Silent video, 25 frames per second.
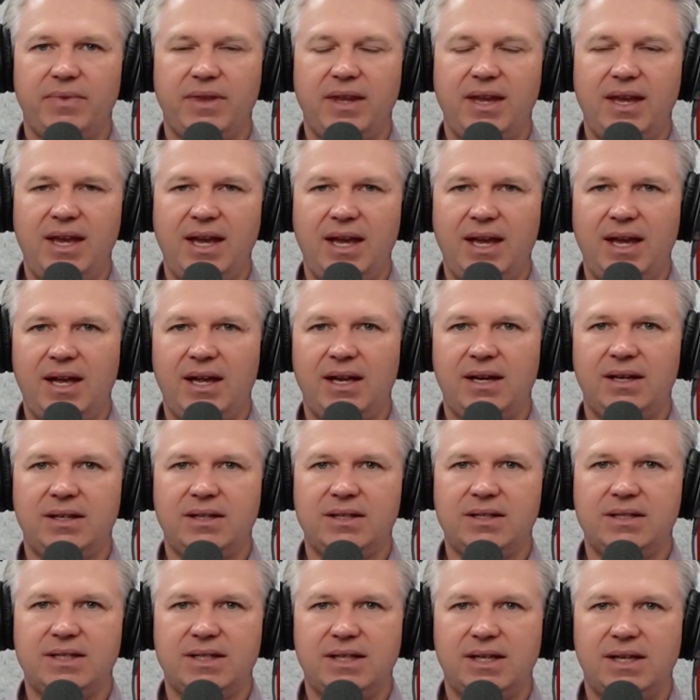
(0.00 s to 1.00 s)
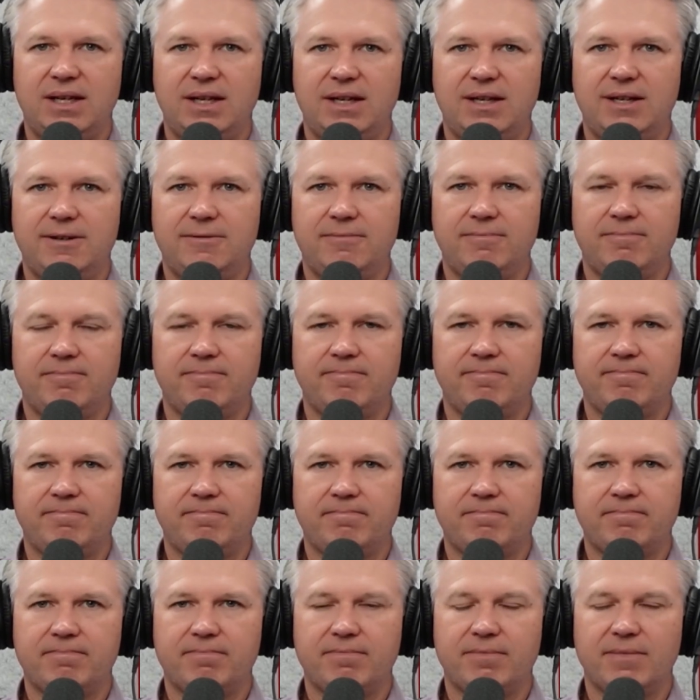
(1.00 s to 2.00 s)
and
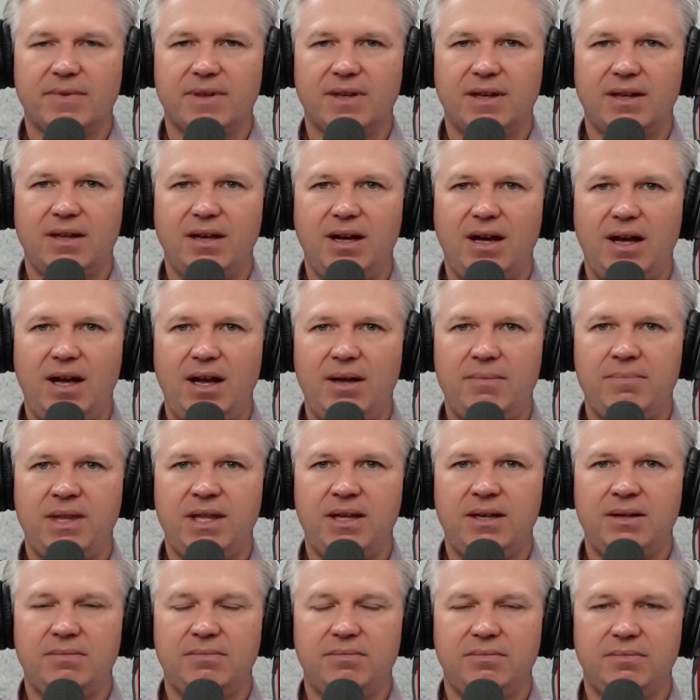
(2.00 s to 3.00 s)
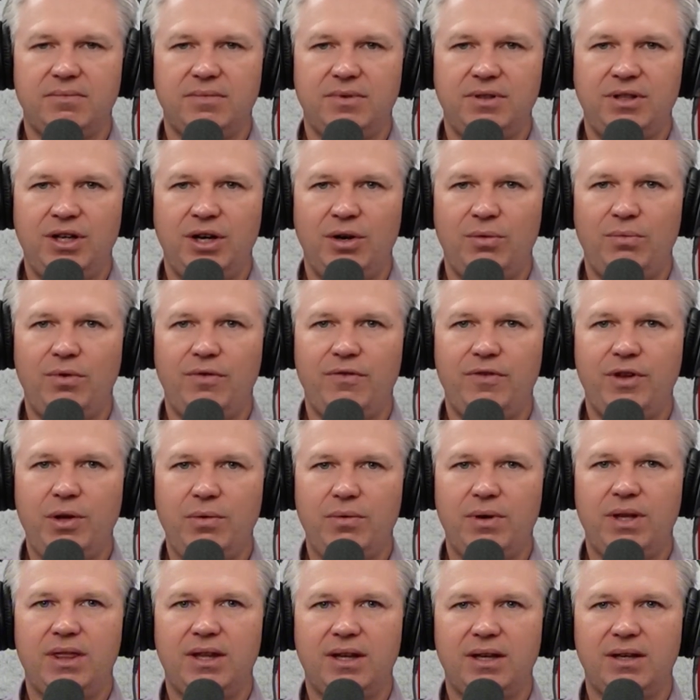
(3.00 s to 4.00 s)
I'm then
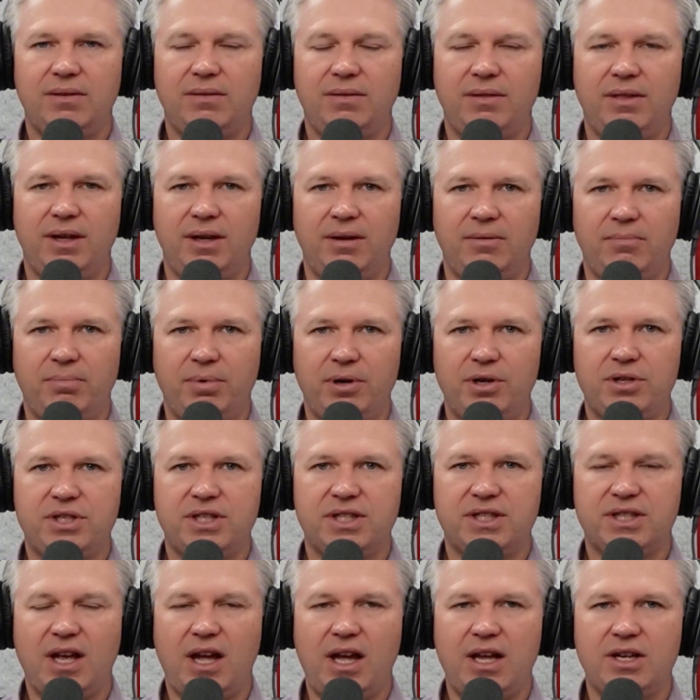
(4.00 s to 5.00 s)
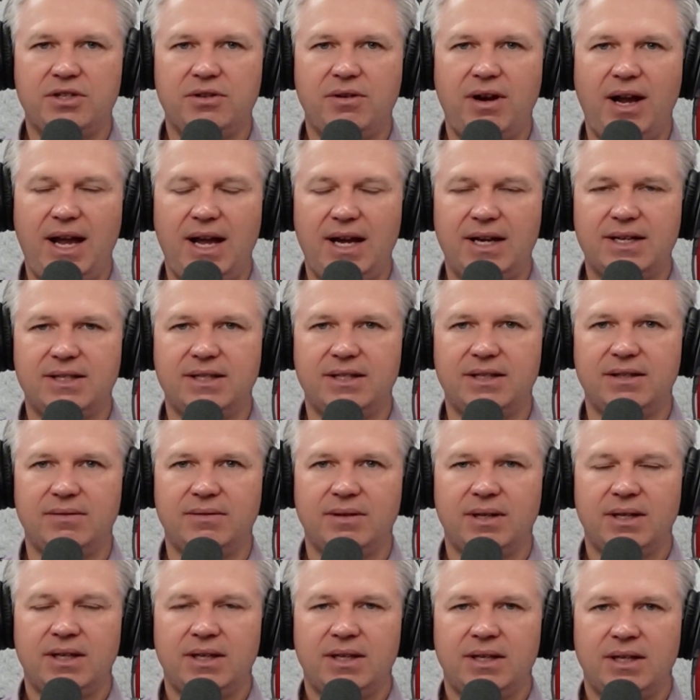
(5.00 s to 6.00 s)
reviewing the purchase contract and
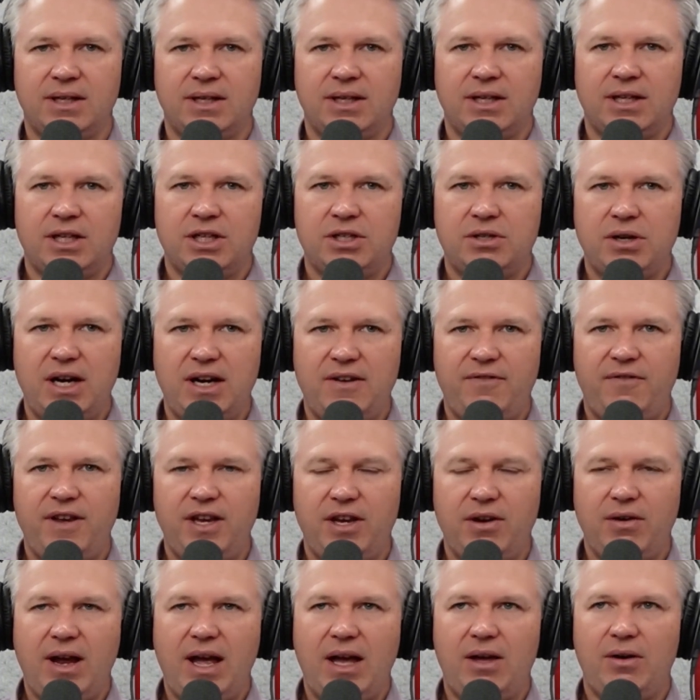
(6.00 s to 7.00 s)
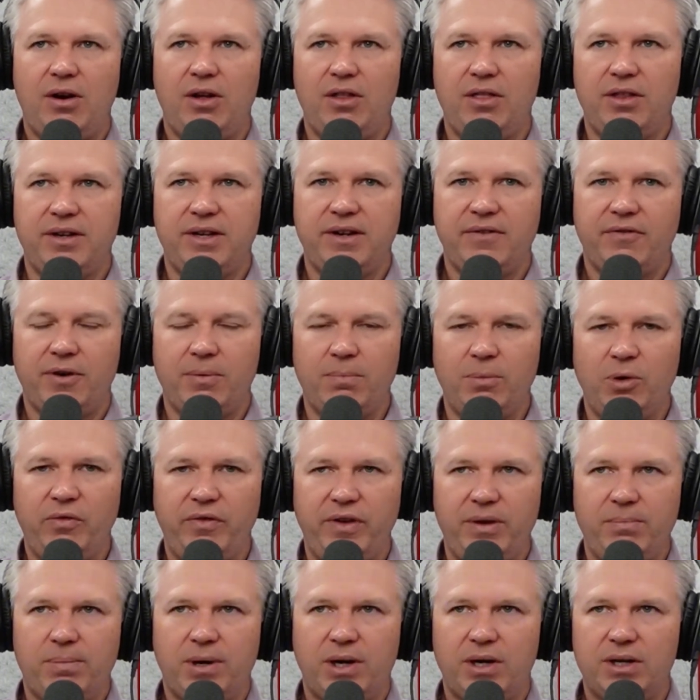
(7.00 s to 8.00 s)
trying to figure out all the different
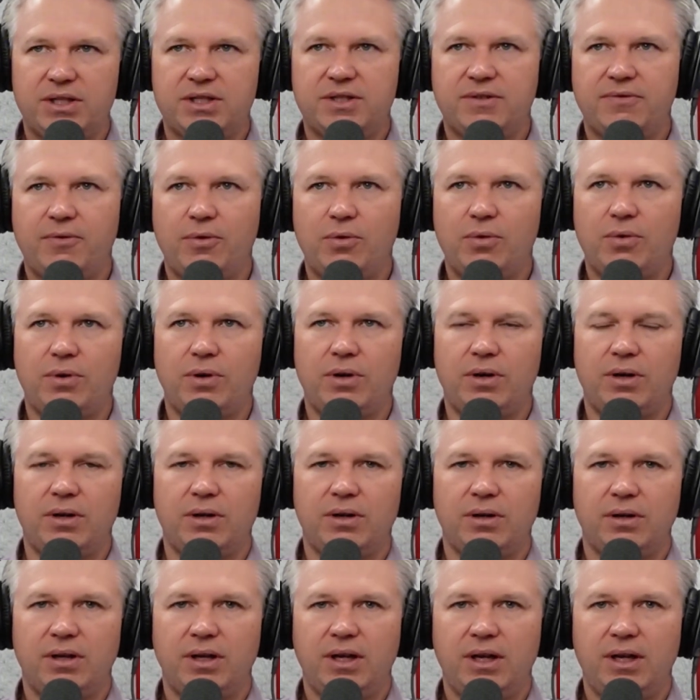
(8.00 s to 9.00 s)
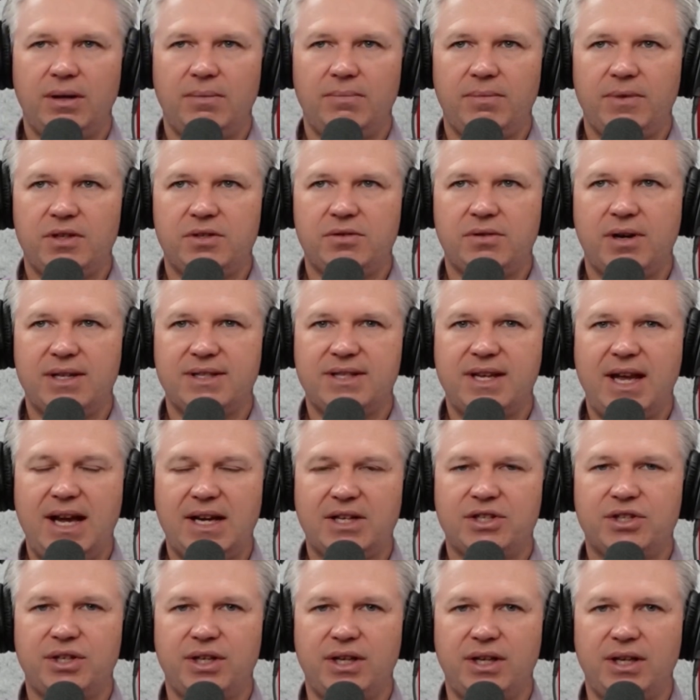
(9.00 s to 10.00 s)
moving parts for the
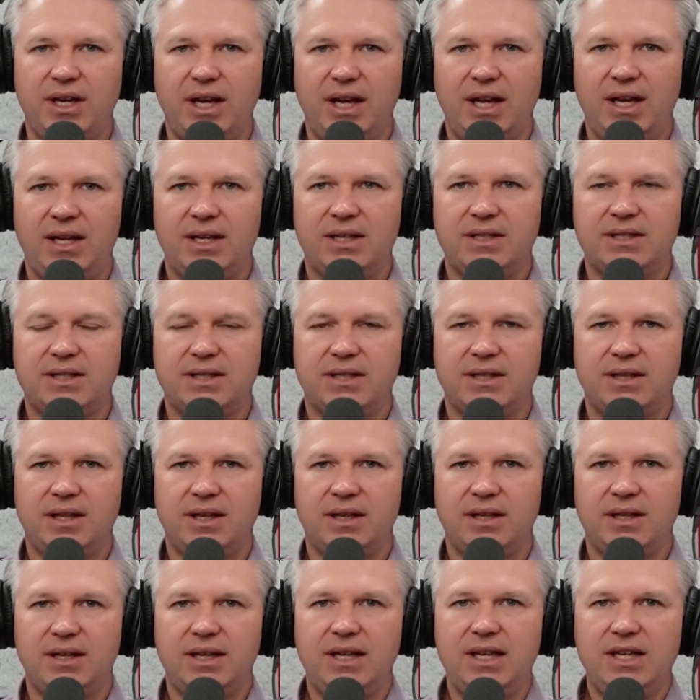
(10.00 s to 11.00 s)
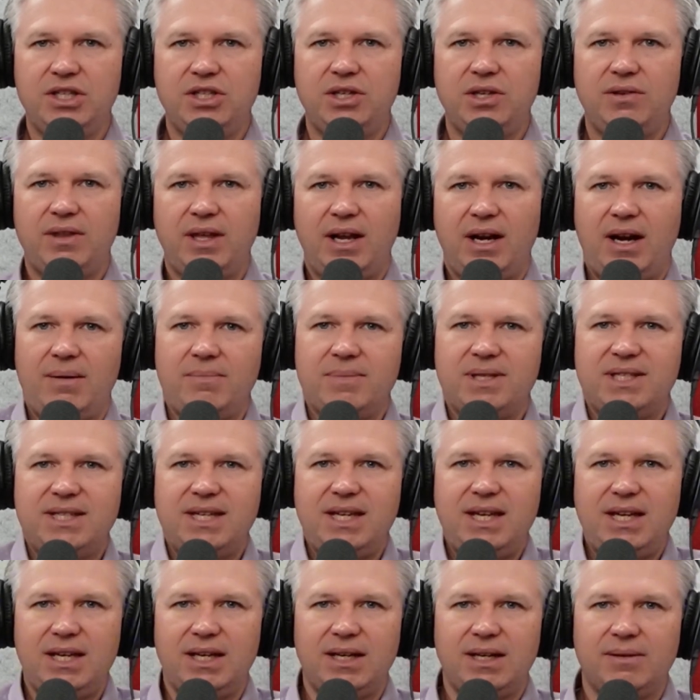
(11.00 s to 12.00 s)
transaction. And the issue that I'm
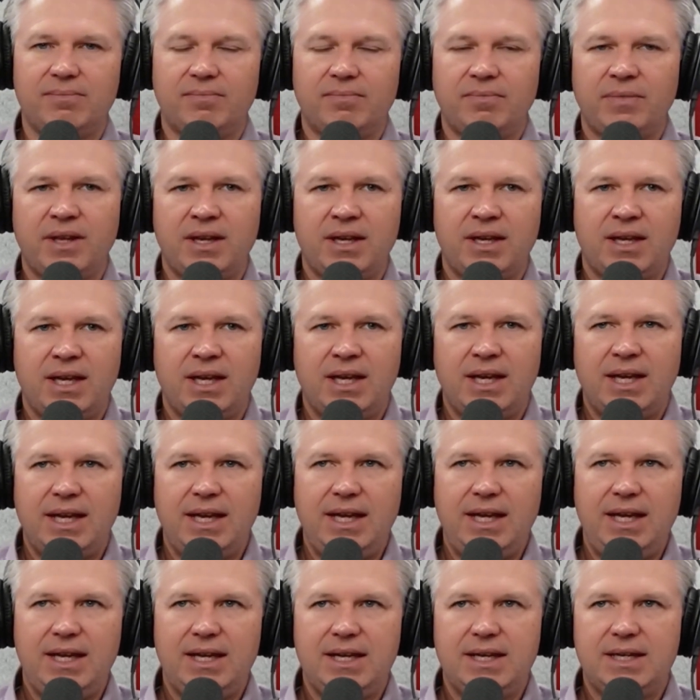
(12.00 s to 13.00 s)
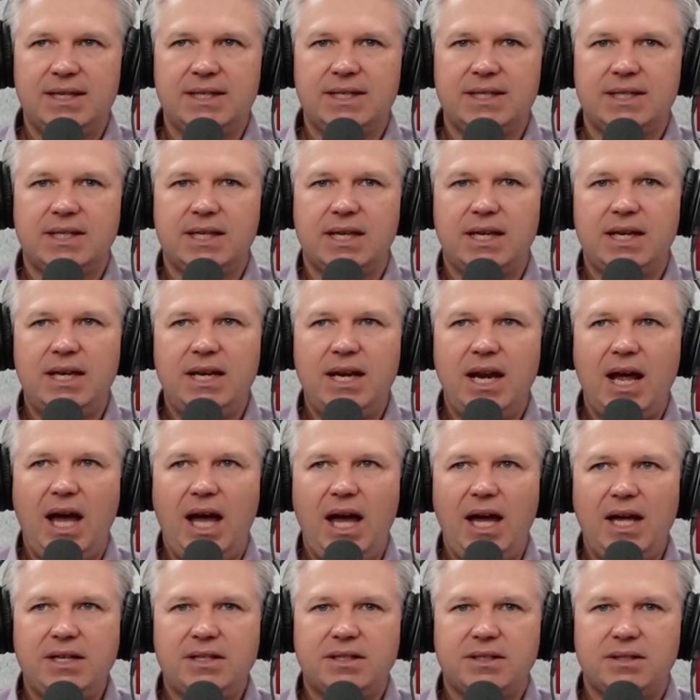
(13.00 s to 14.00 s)
seeing is
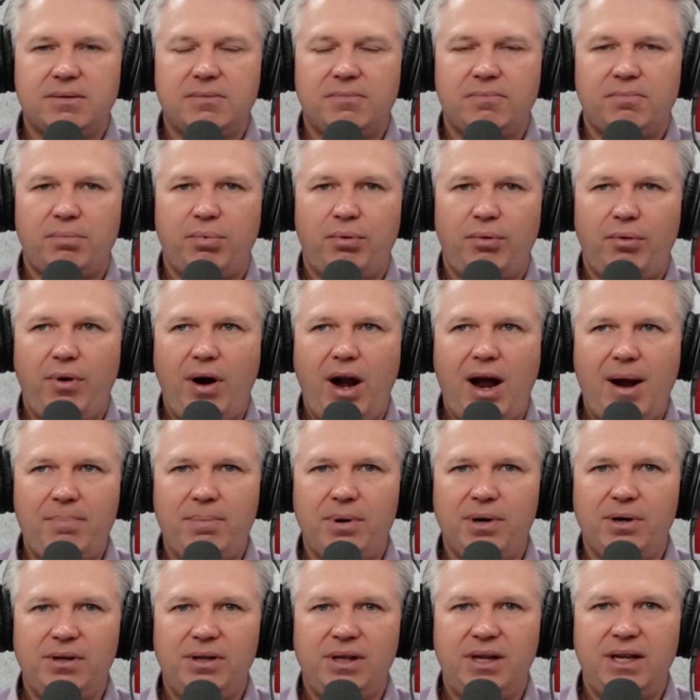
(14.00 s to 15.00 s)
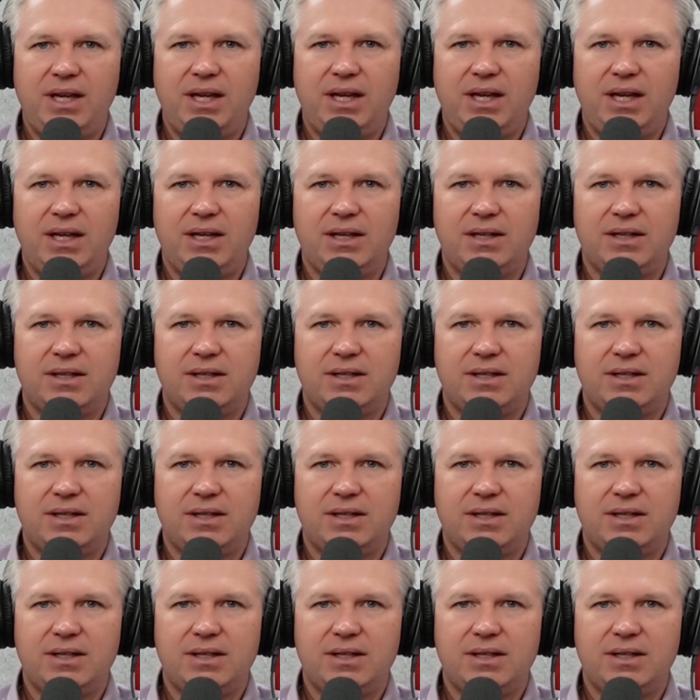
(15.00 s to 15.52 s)
not properly